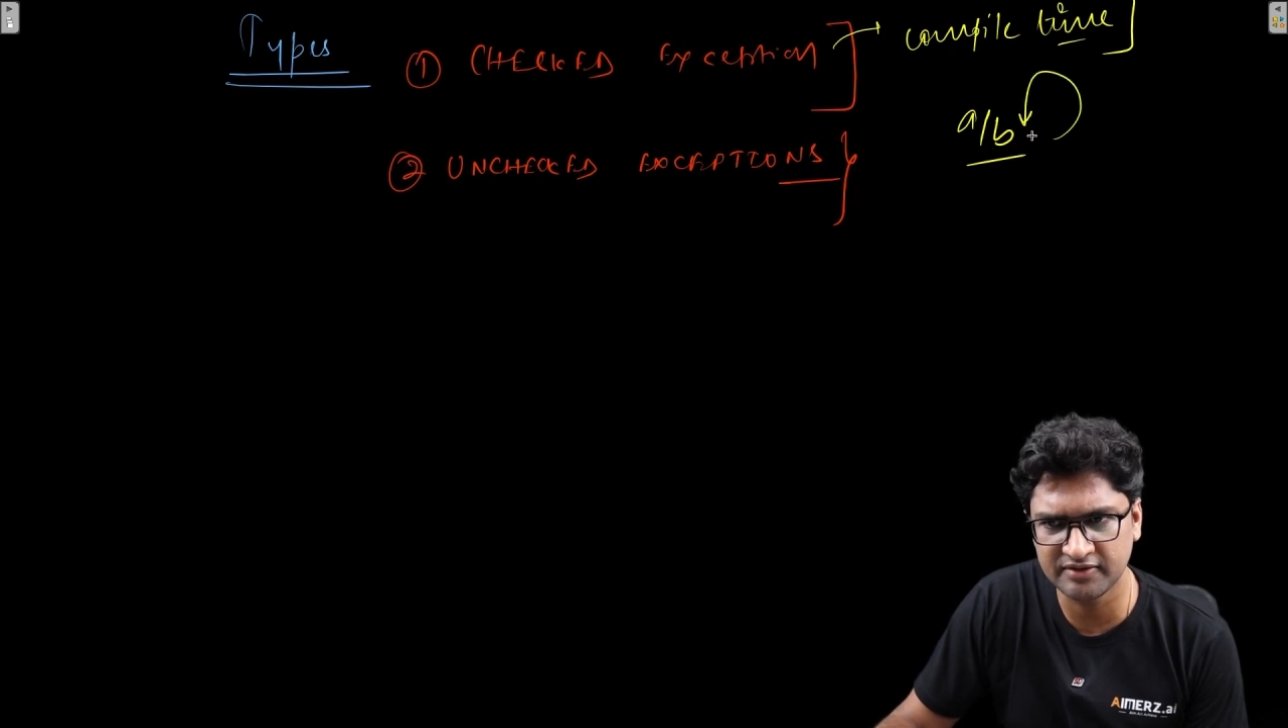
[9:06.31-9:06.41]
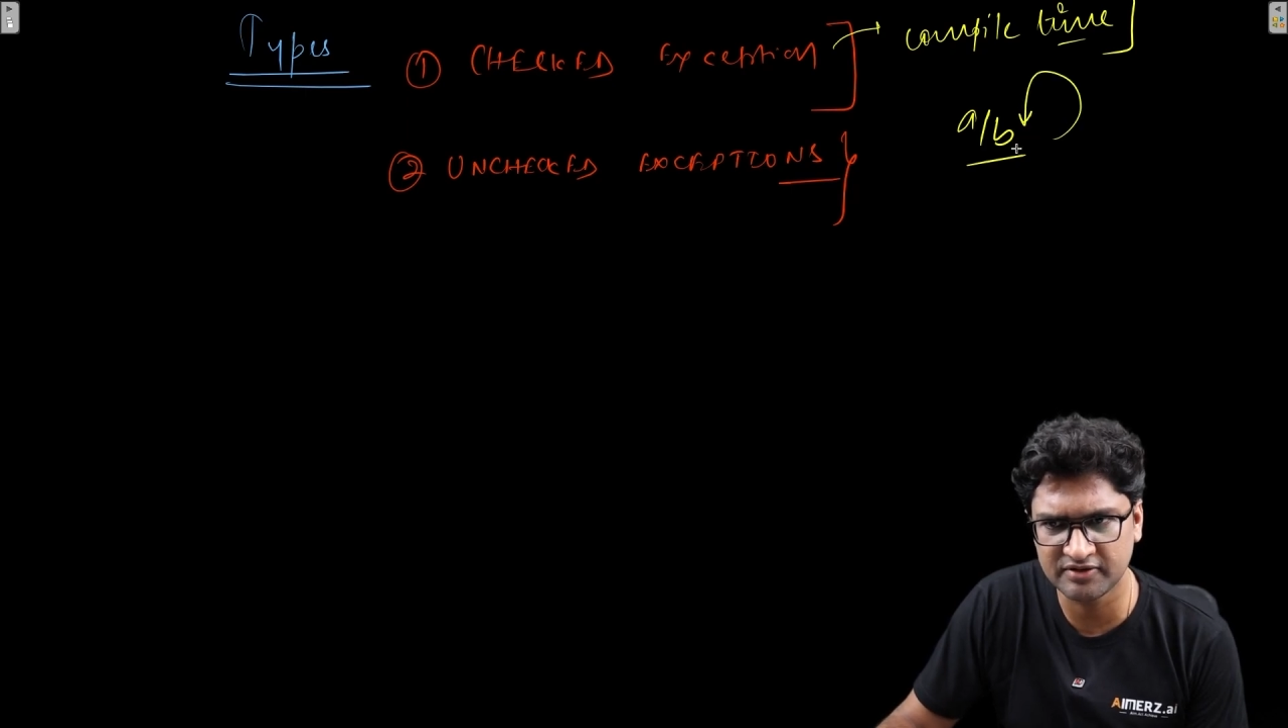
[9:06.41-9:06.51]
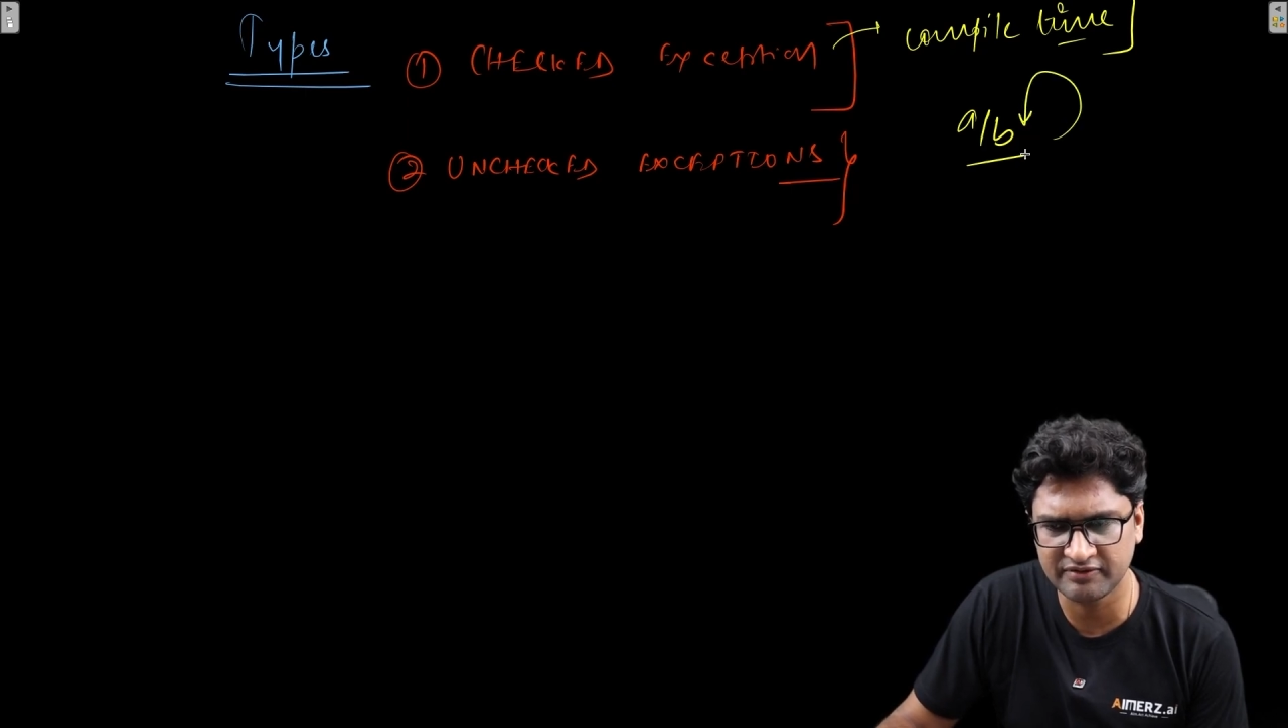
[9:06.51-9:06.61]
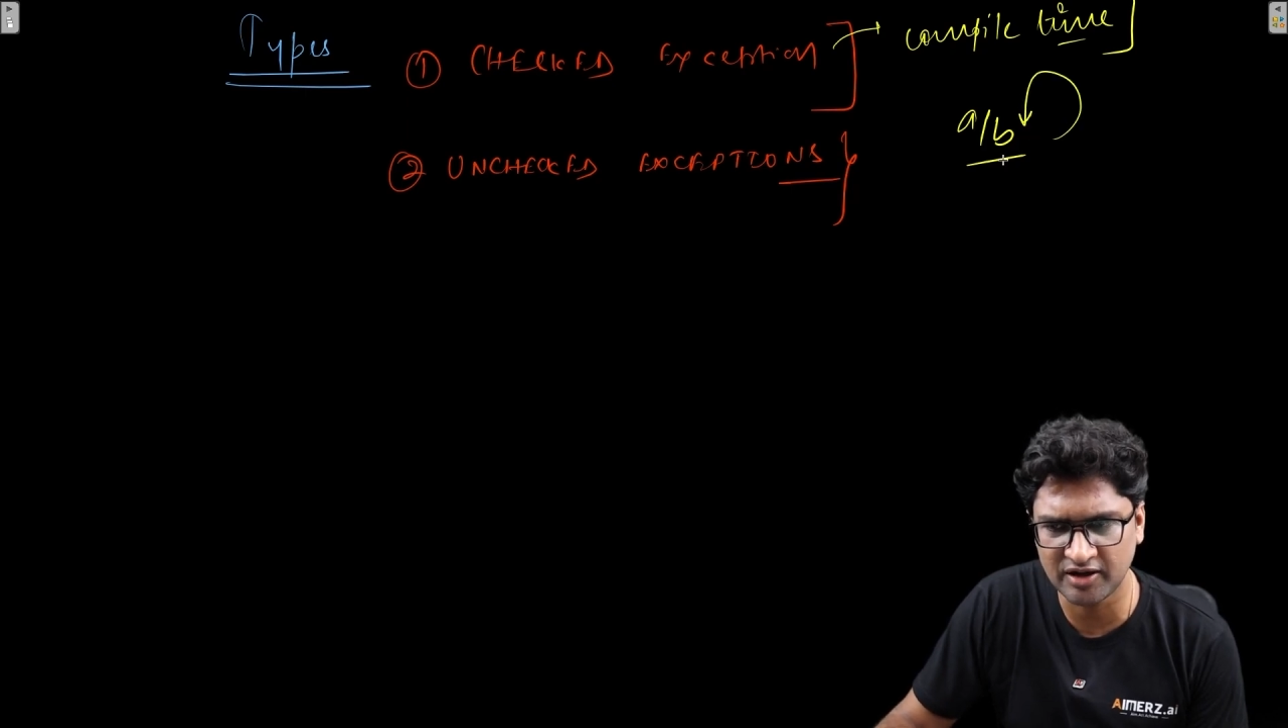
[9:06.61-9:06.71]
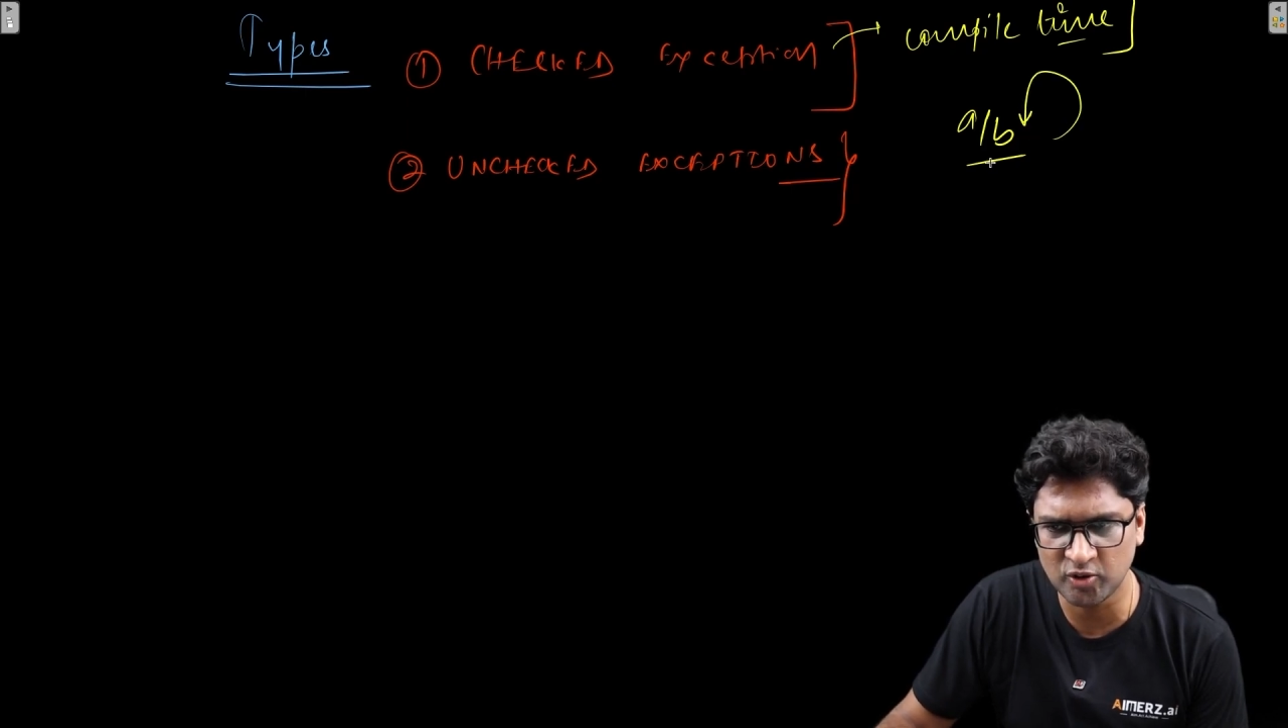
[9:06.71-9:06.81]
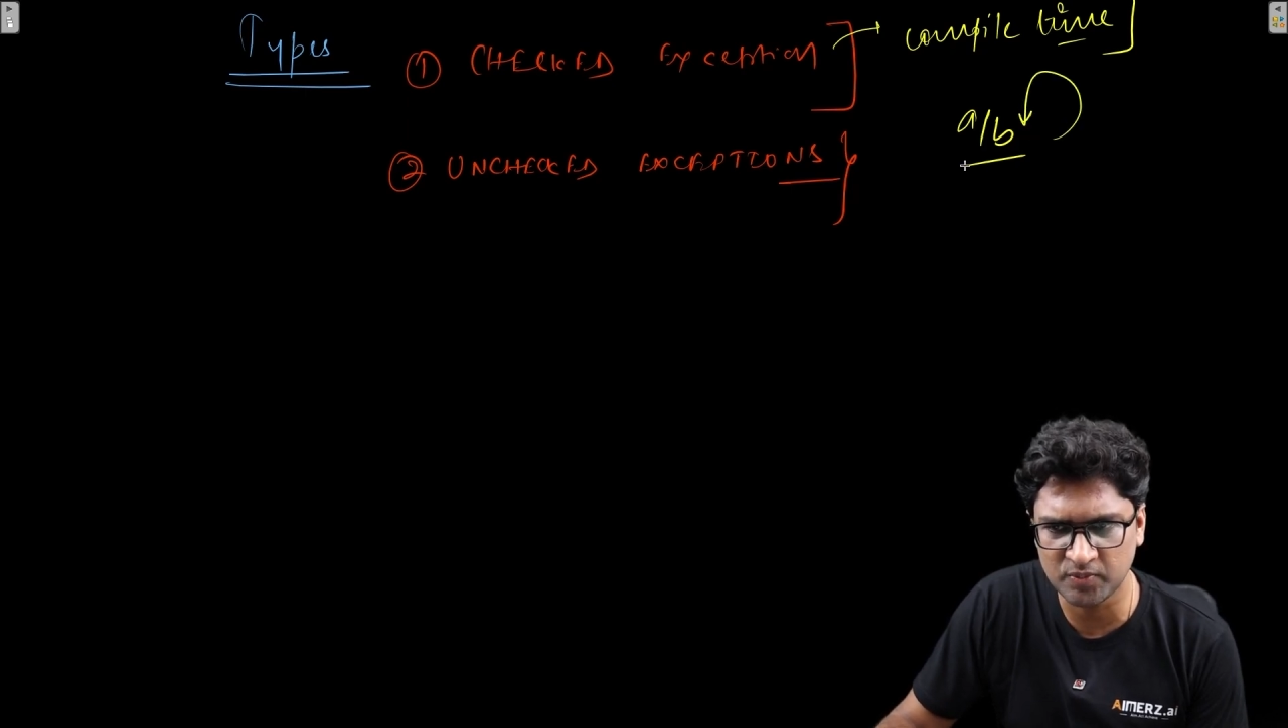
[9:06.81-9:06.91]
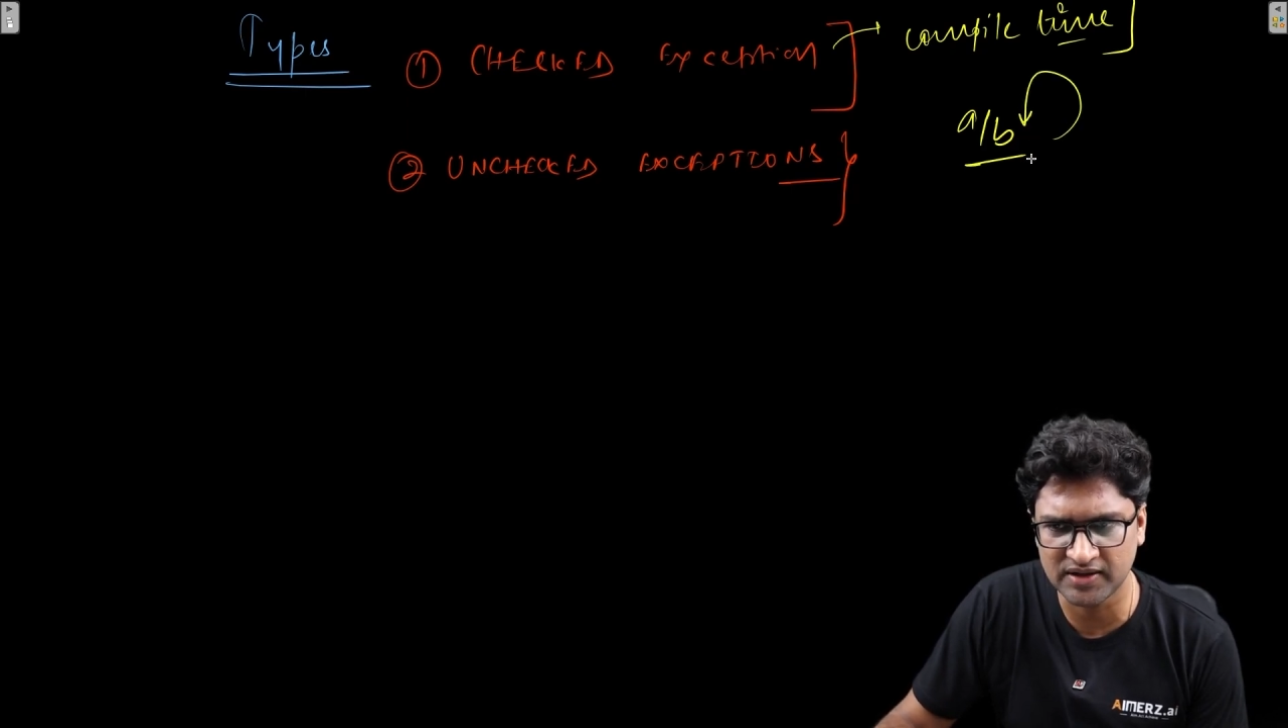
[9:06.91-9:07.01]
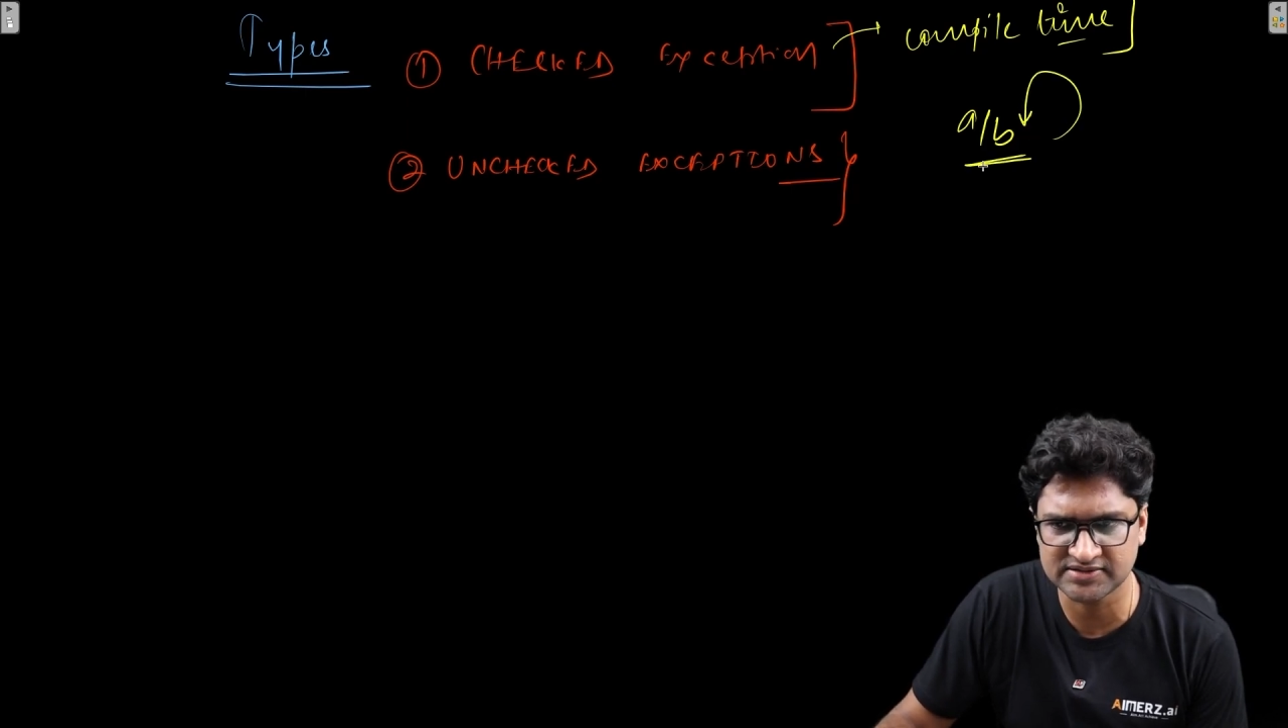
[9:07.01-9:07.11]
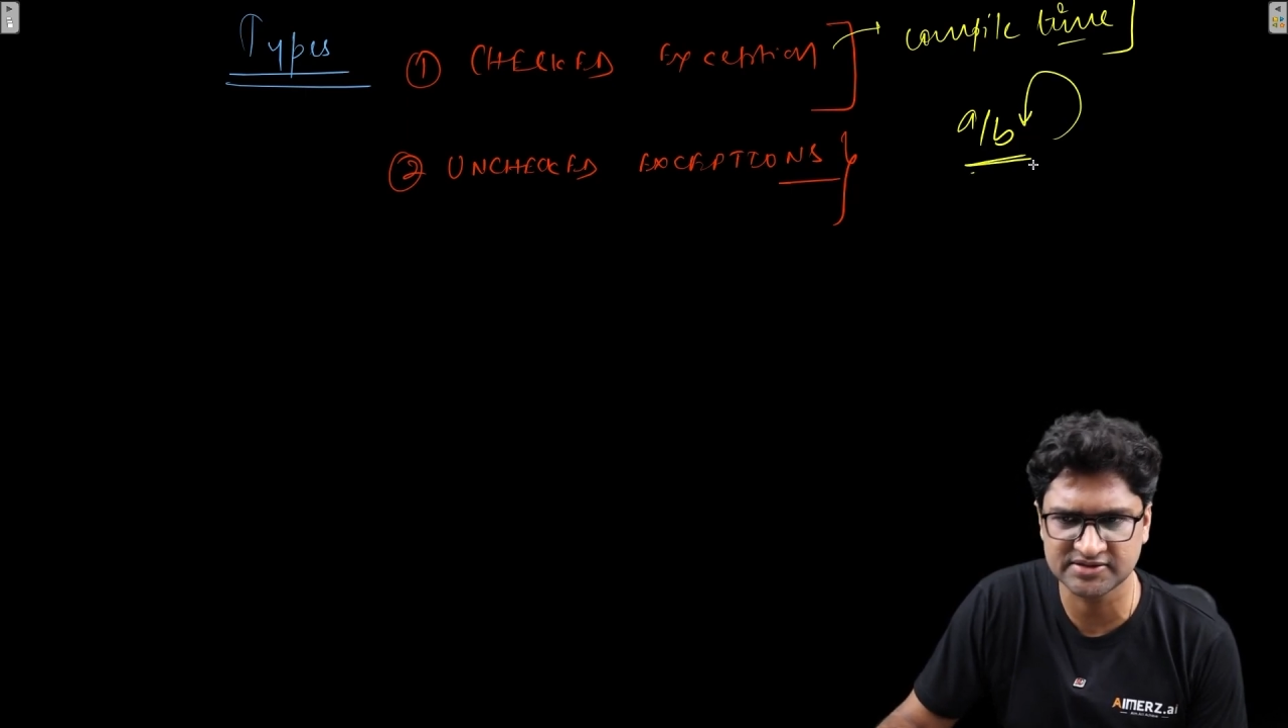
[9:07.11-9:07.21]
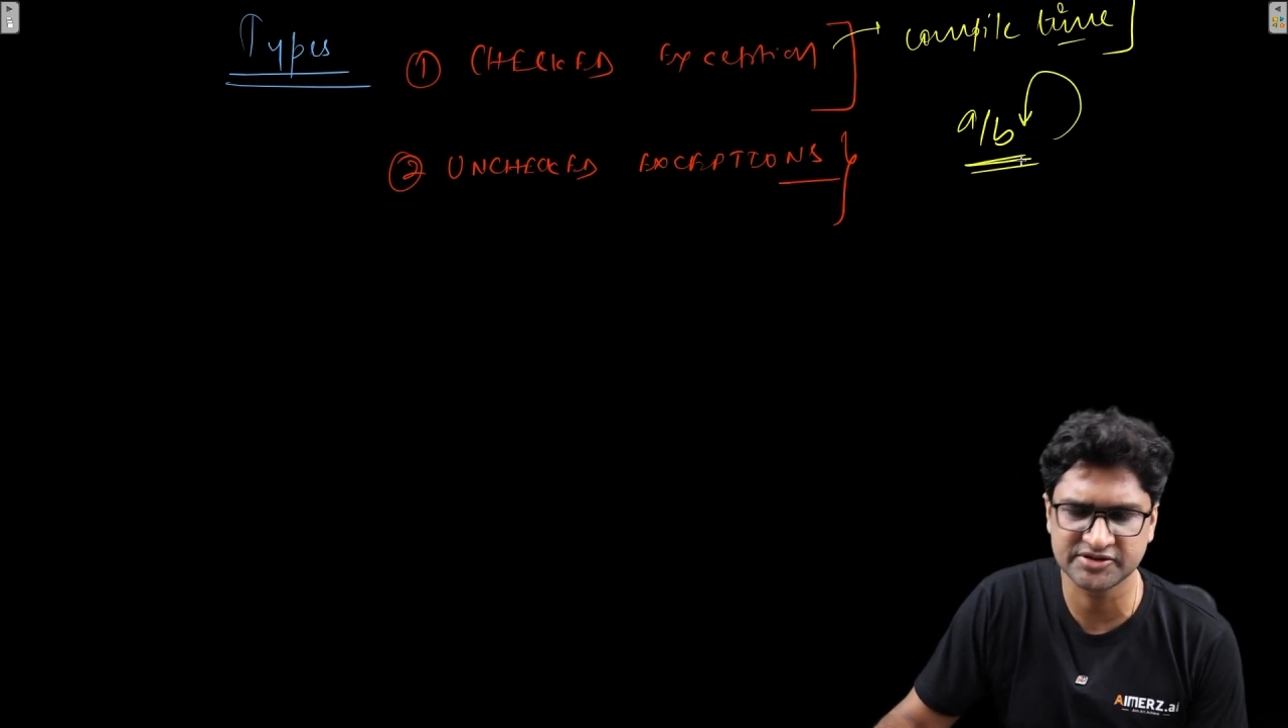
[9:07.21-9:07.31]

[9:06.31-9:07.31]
if the value passed